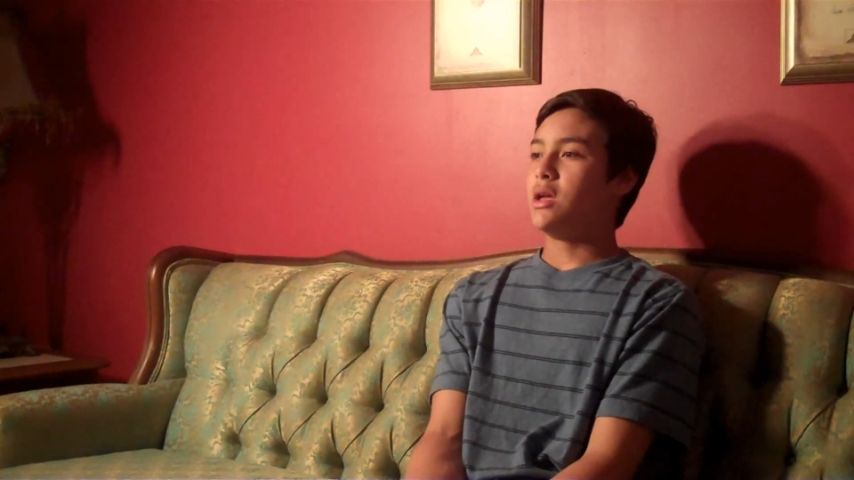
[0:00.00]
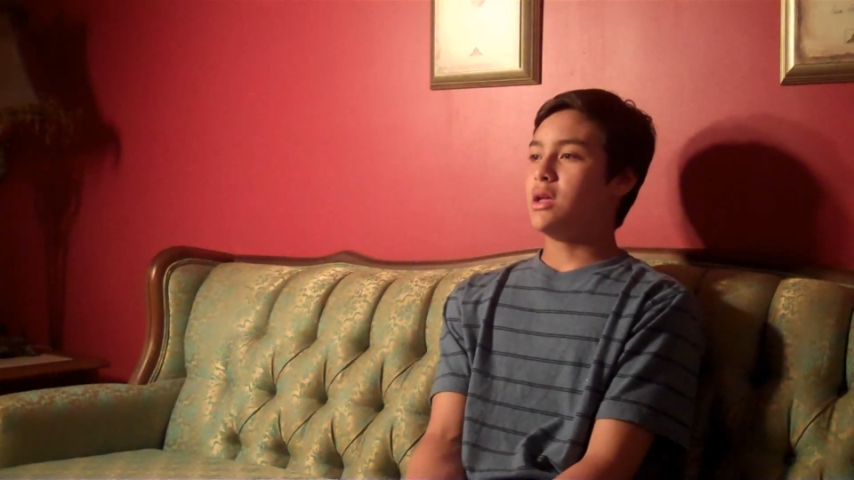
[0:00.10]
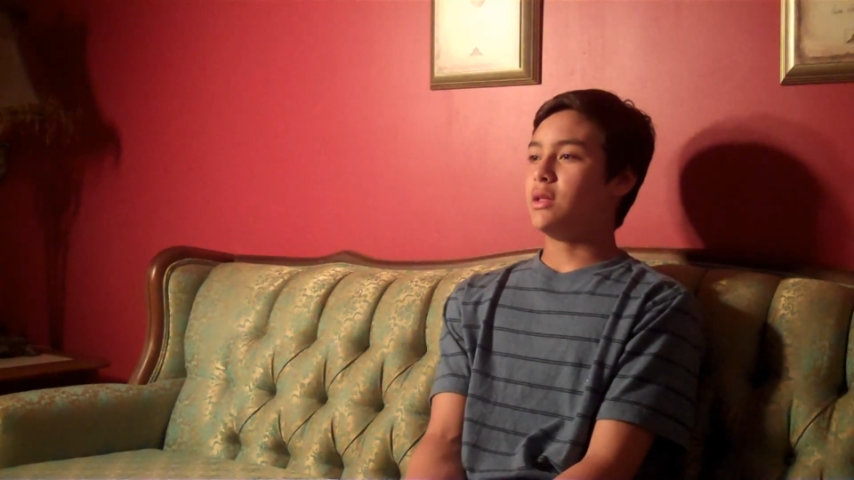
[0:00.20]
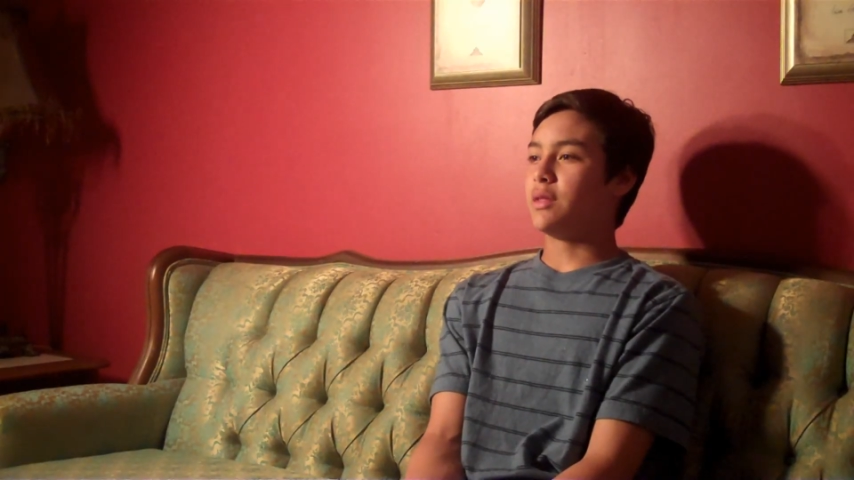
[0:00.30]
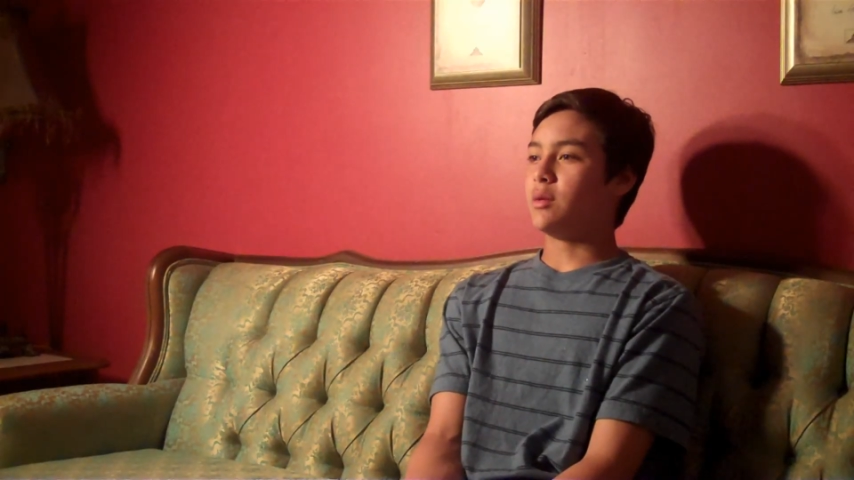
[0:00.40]

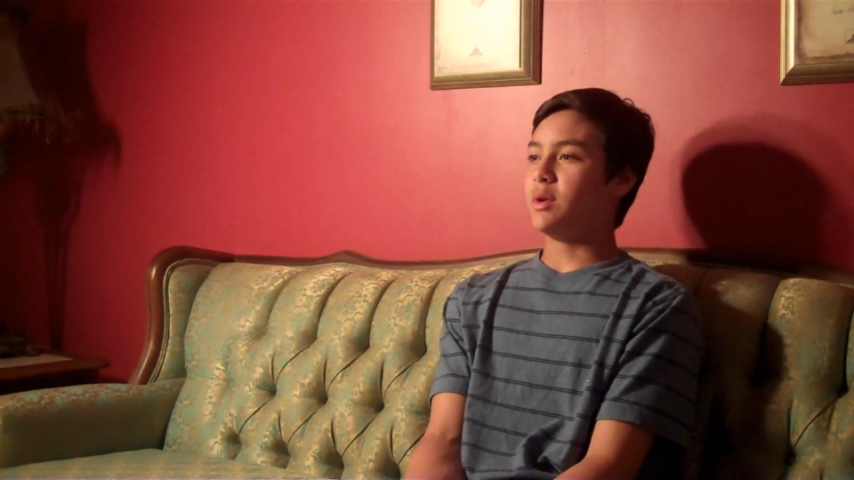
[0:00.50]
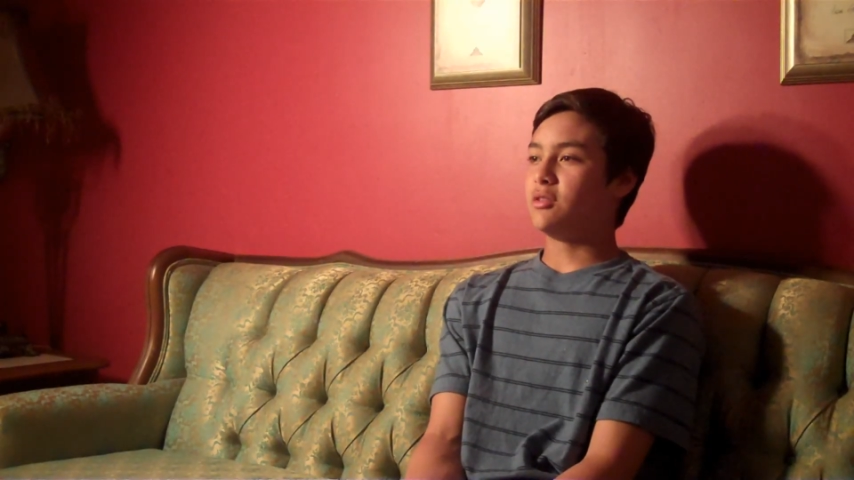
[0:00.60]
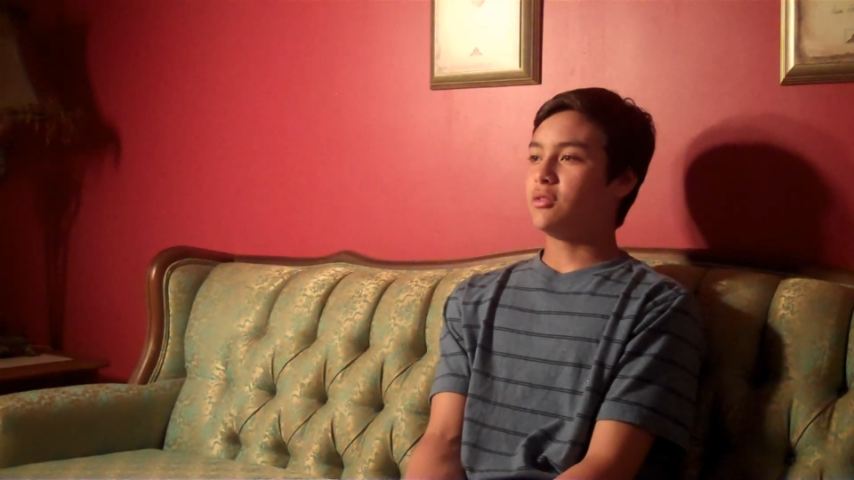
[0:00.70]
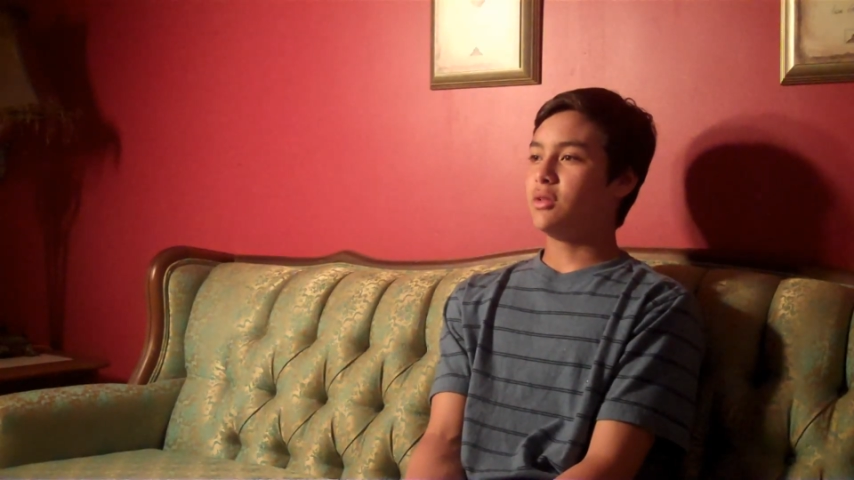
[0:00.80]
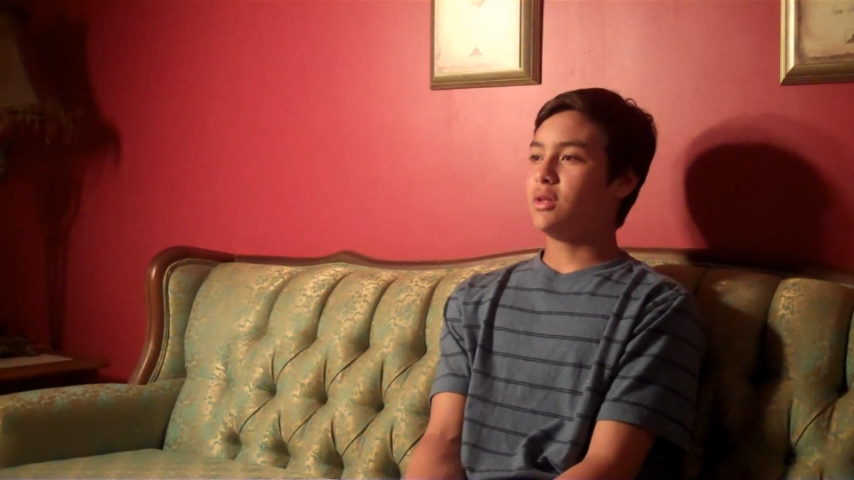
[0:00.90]
And like
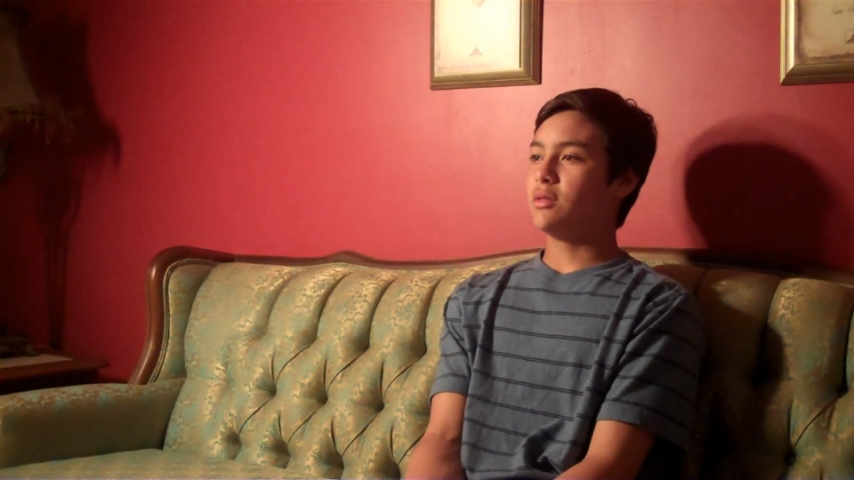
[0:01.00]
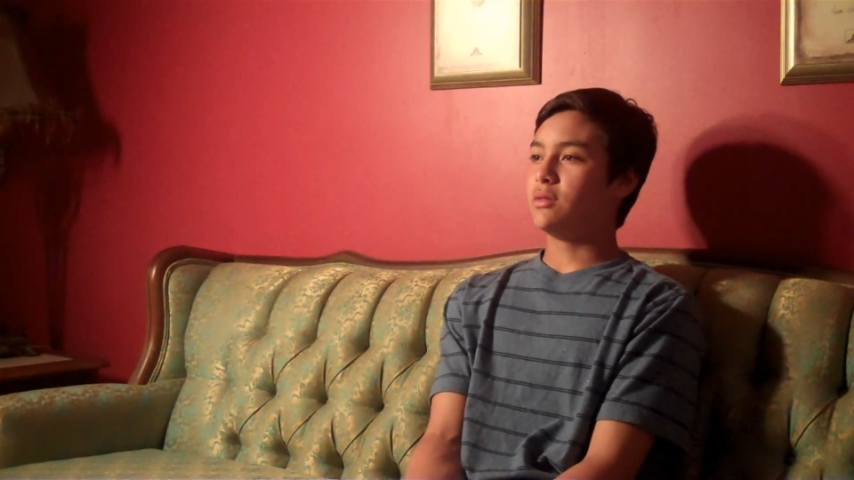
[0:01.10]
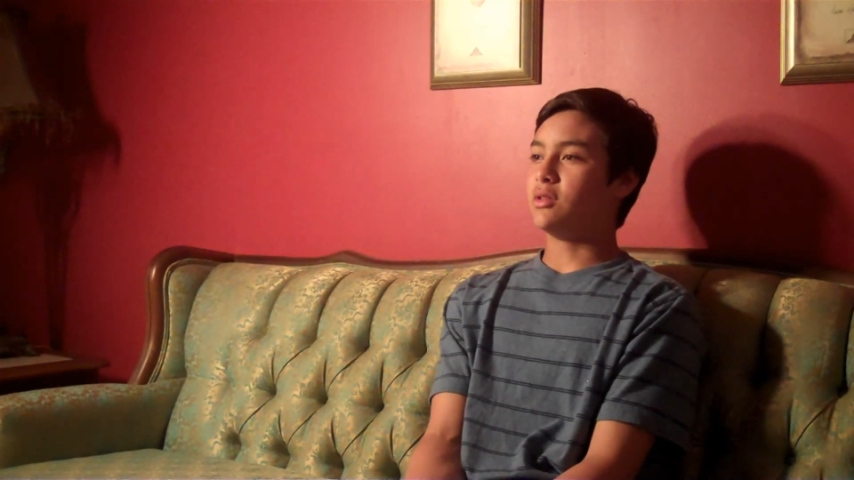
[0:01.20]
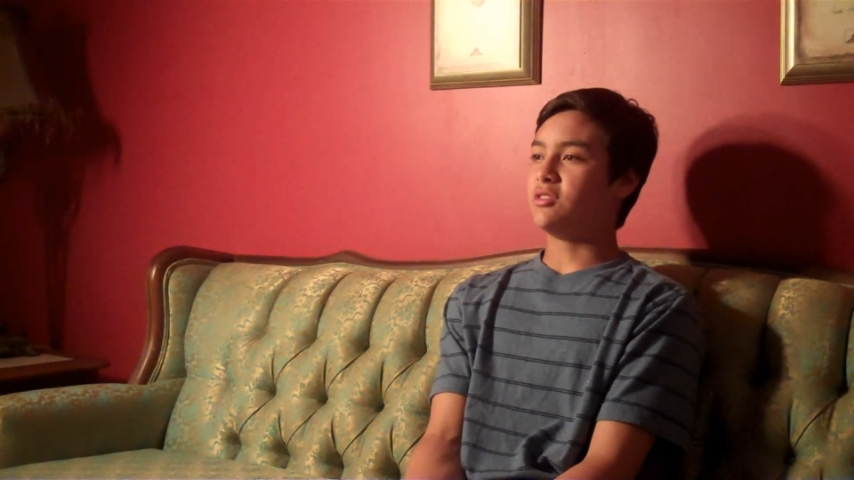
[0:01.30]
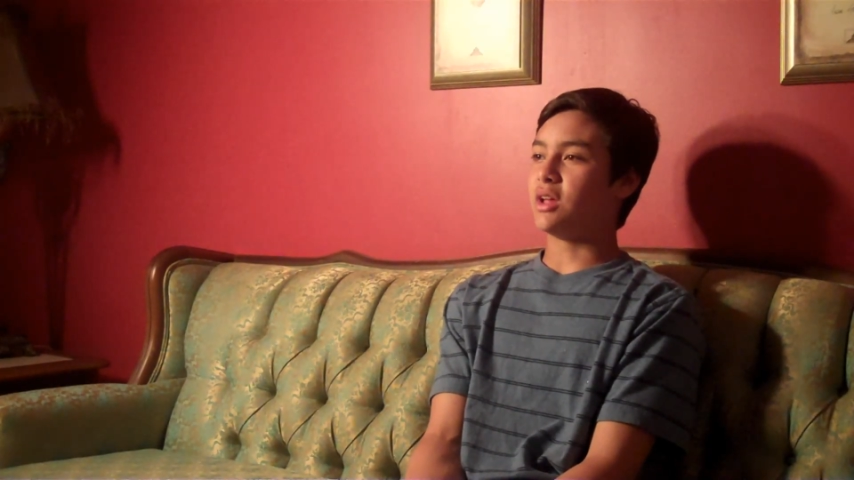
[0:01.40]
basically
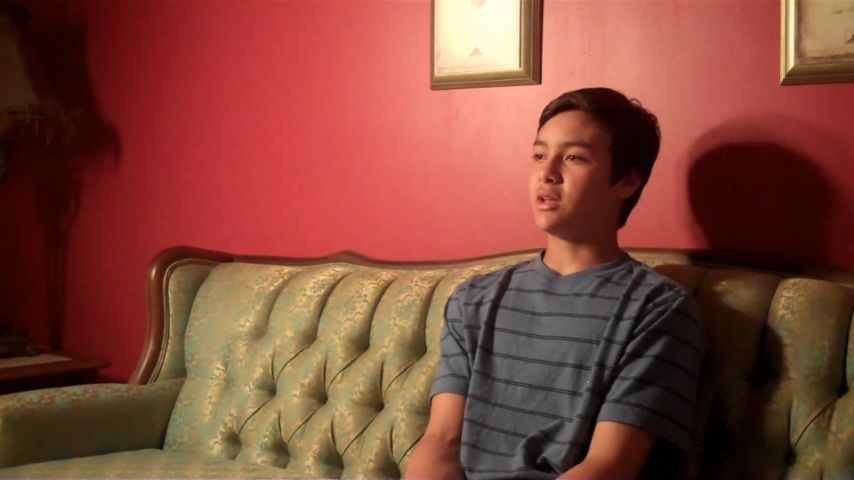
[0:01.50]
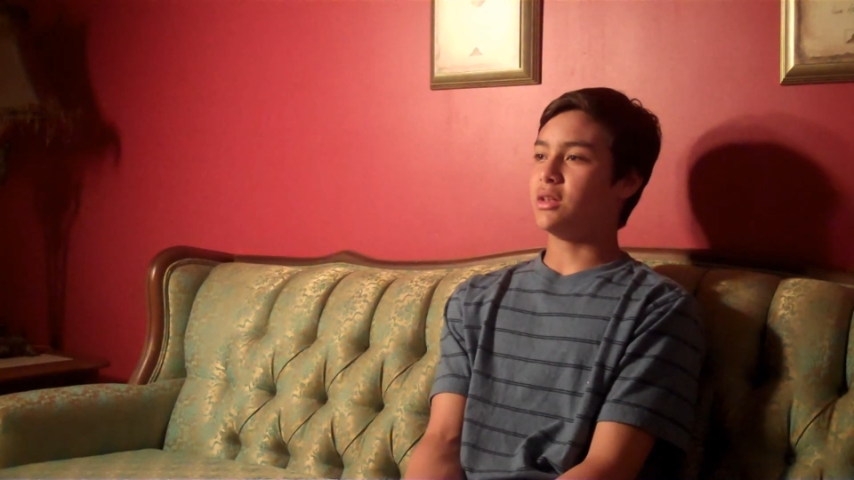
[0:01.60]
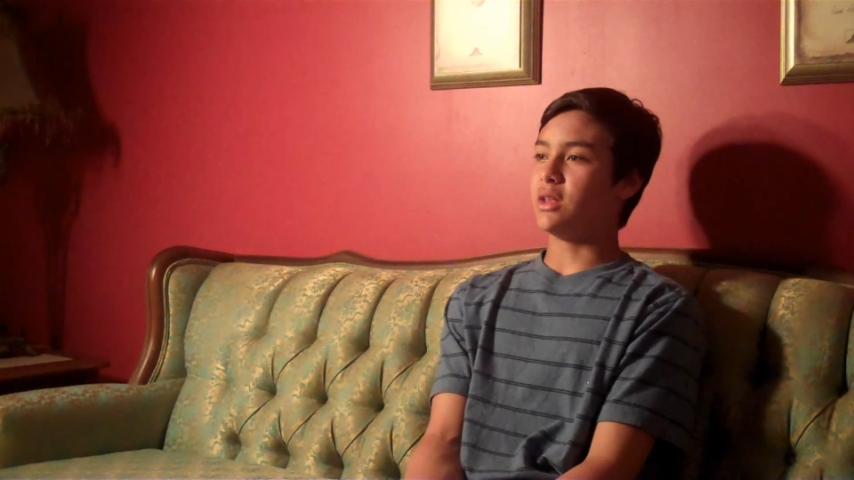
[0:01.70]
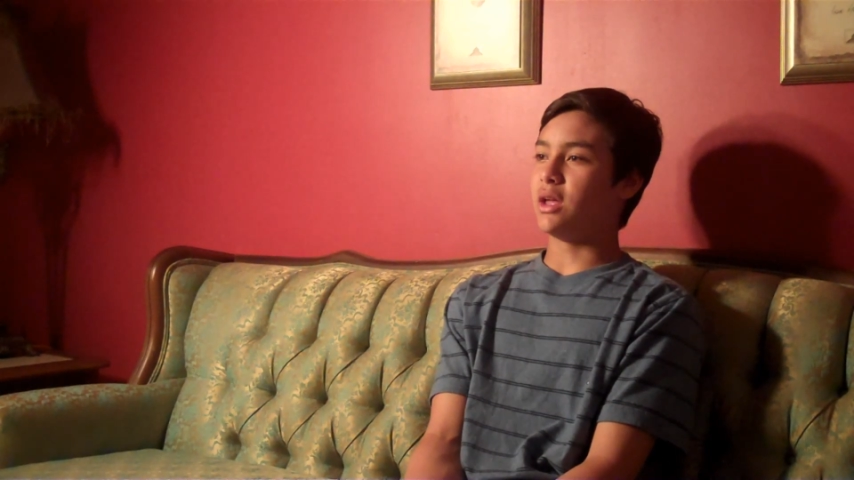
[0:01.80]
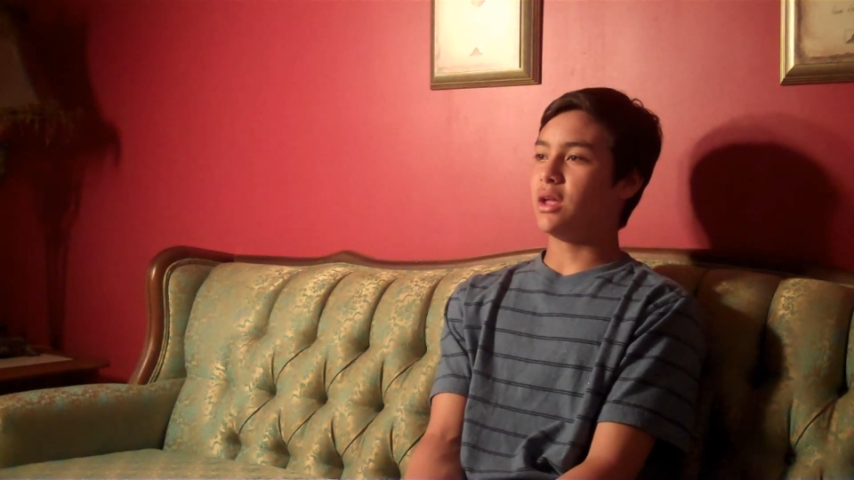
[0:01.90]
the second
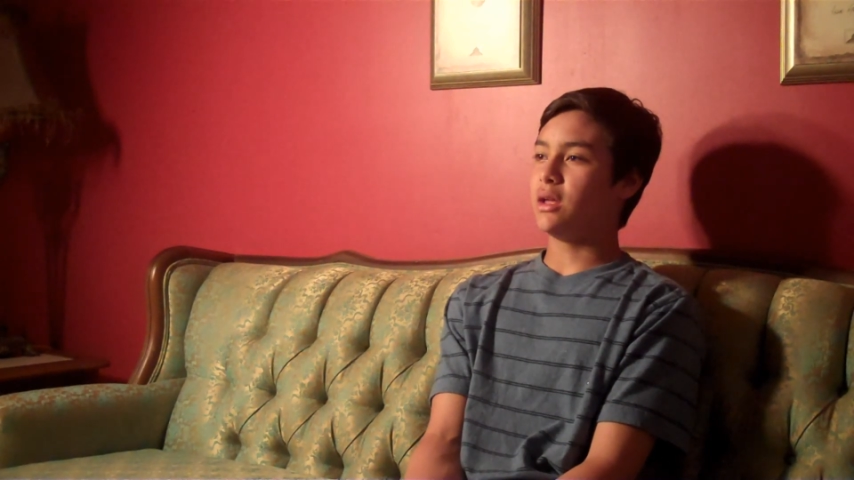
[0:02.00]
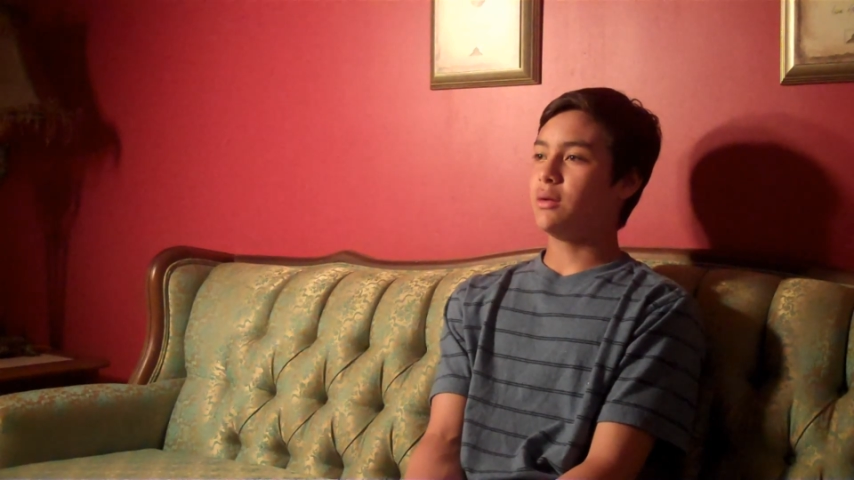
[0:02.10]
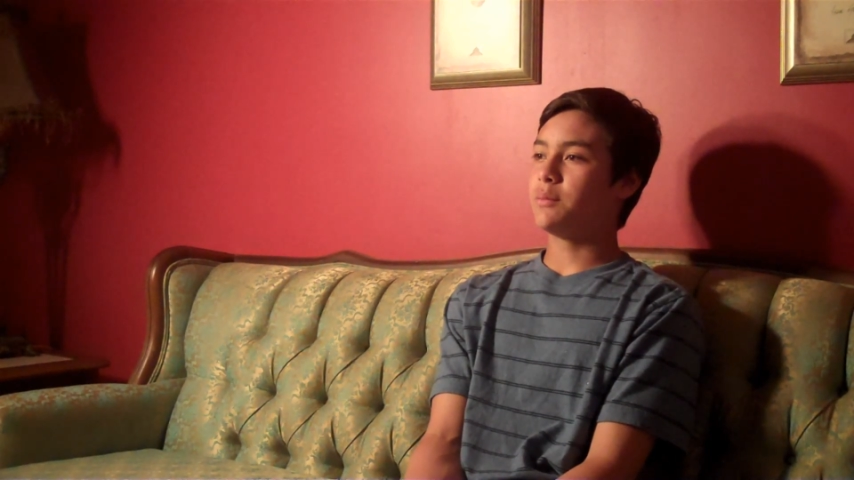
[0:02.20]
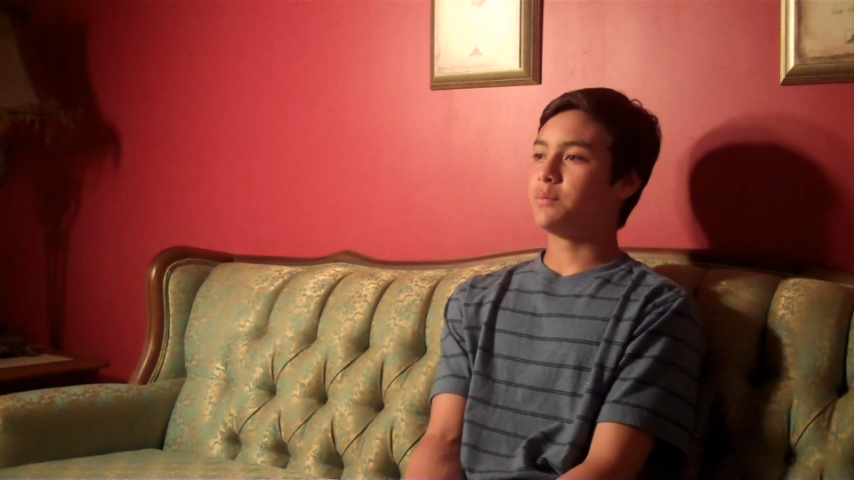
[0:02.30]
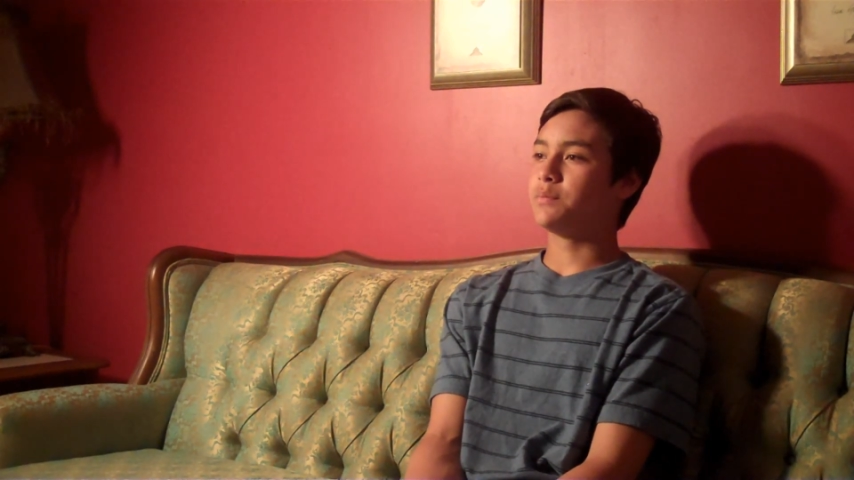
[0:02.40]
day,